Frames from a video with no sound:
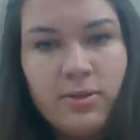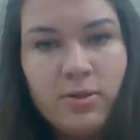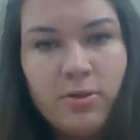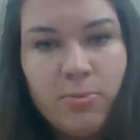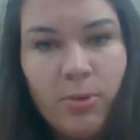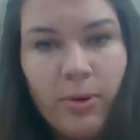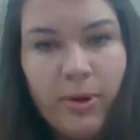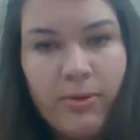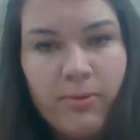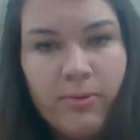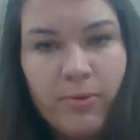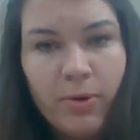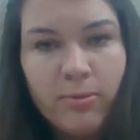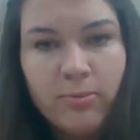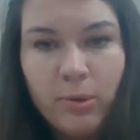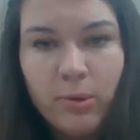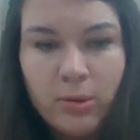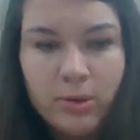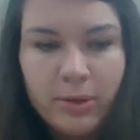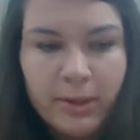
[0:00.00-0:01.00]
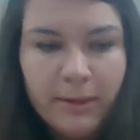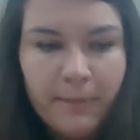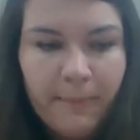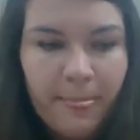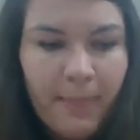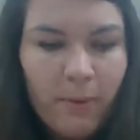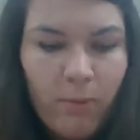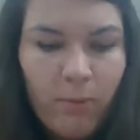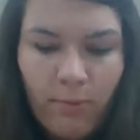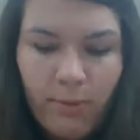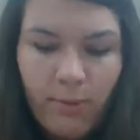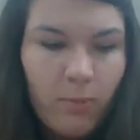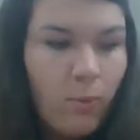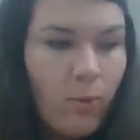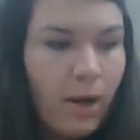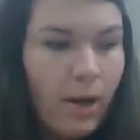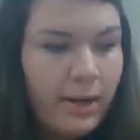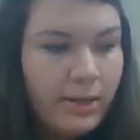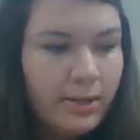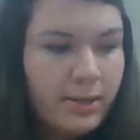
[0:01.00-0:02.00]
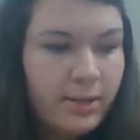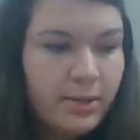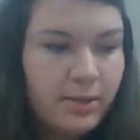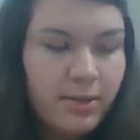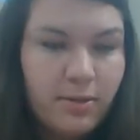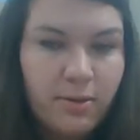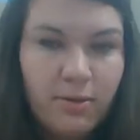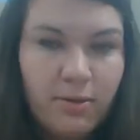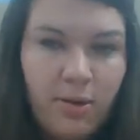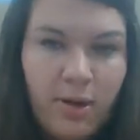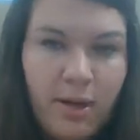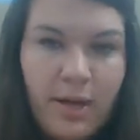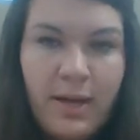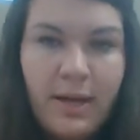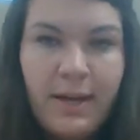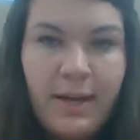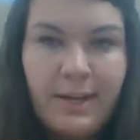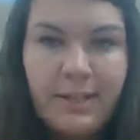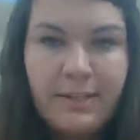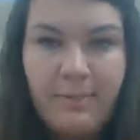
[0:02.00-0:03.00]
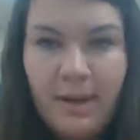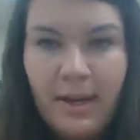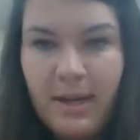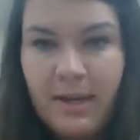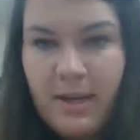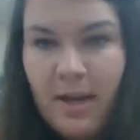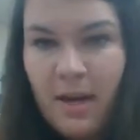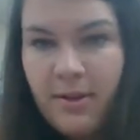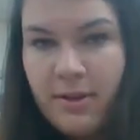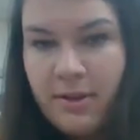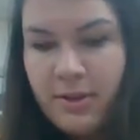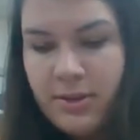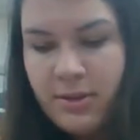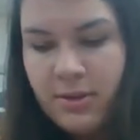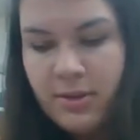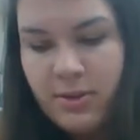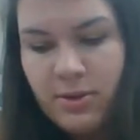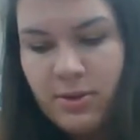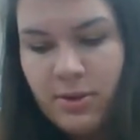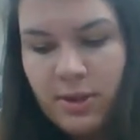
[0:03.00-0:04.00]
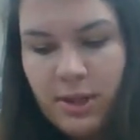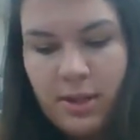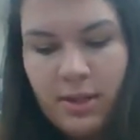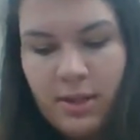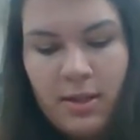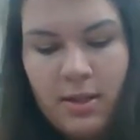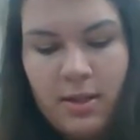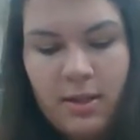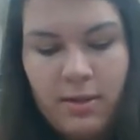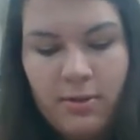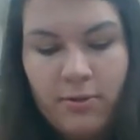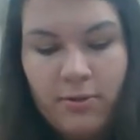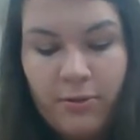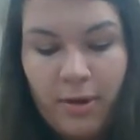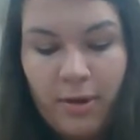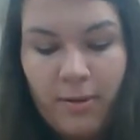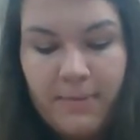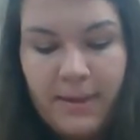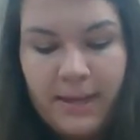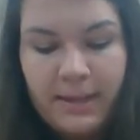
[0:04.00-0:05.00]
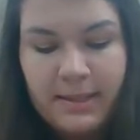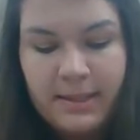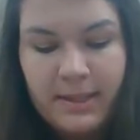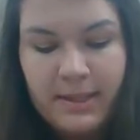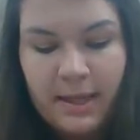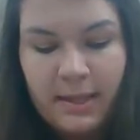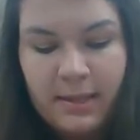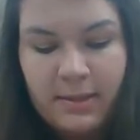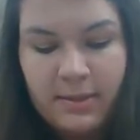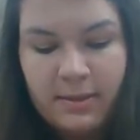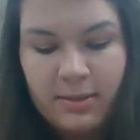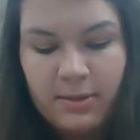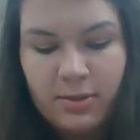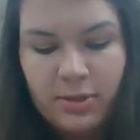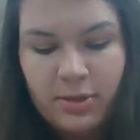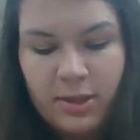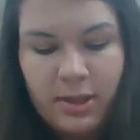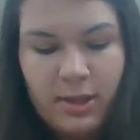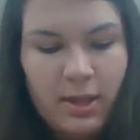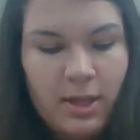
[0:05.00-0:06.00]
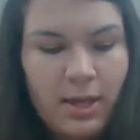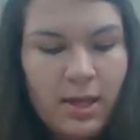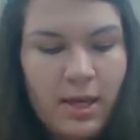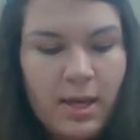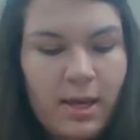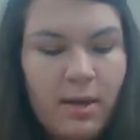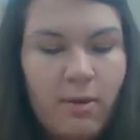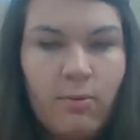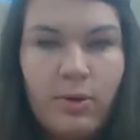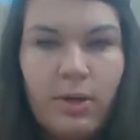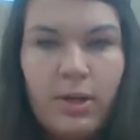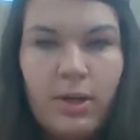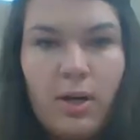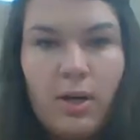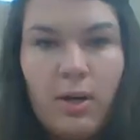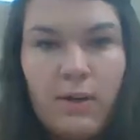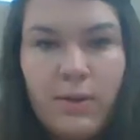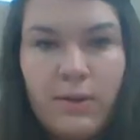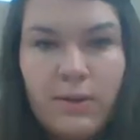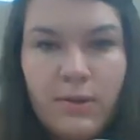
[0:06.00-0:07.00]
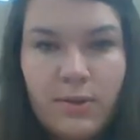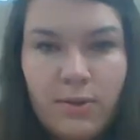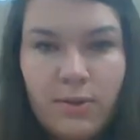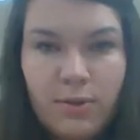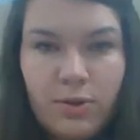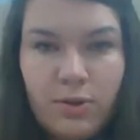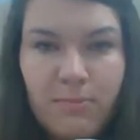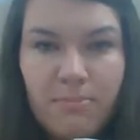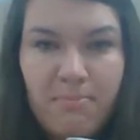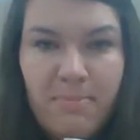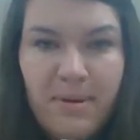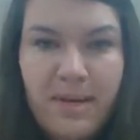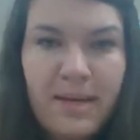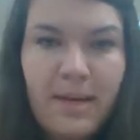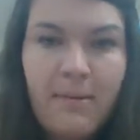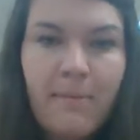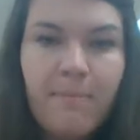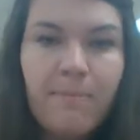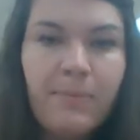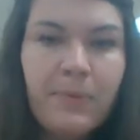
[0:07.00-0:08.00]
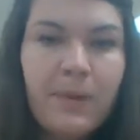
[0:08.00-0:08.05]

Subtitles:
2.4 molar. What we want to do is make another solution from that stock solution. We're going to call this solution B,